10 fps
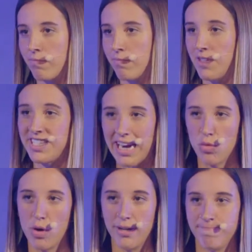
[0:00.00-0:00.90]
The second
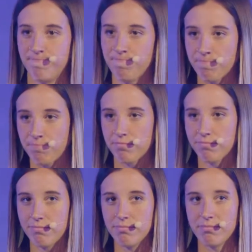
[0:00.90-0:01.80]
one
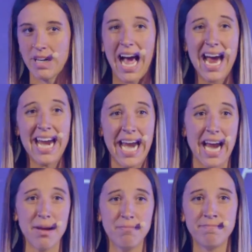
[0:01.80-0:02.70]
I am